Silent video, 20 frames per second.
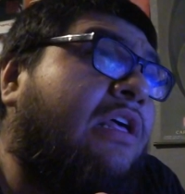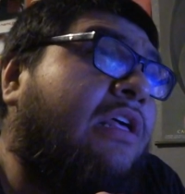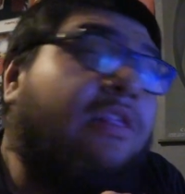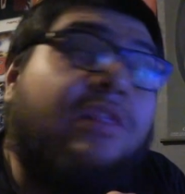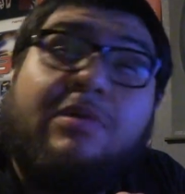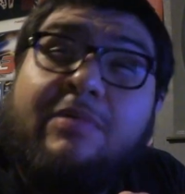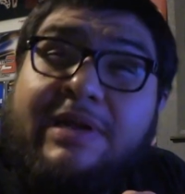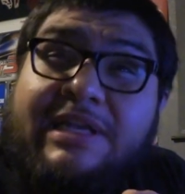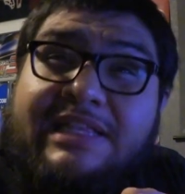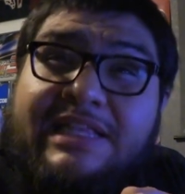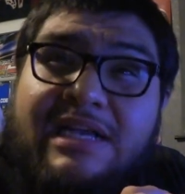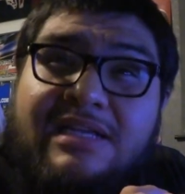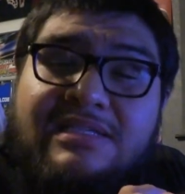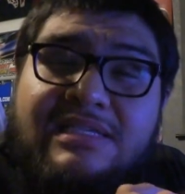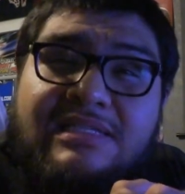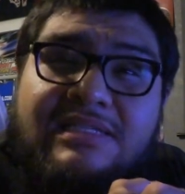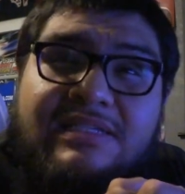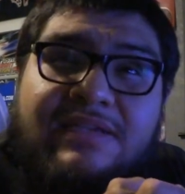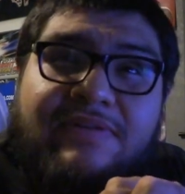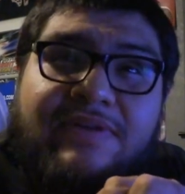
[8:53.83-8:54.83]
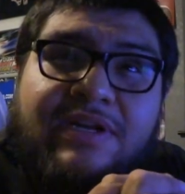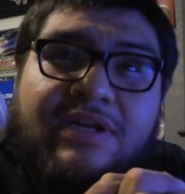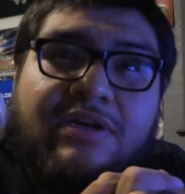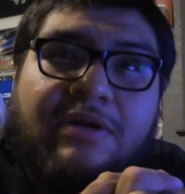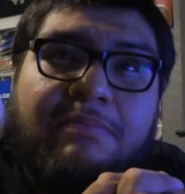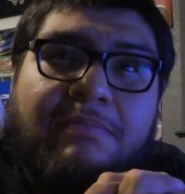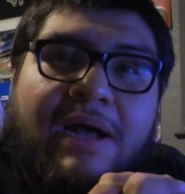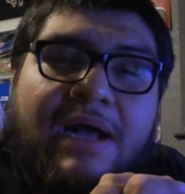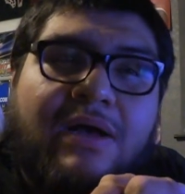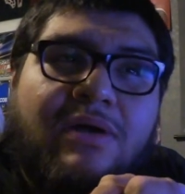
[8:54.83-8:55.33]

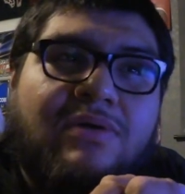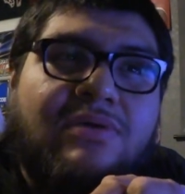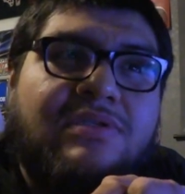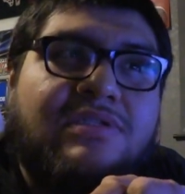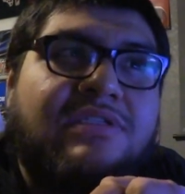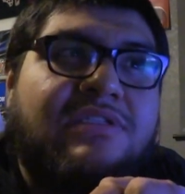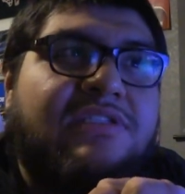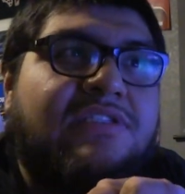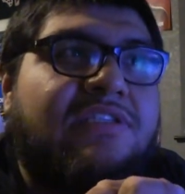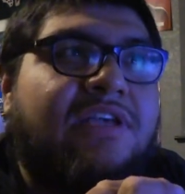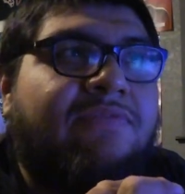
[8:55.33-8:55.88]
3,700 miles.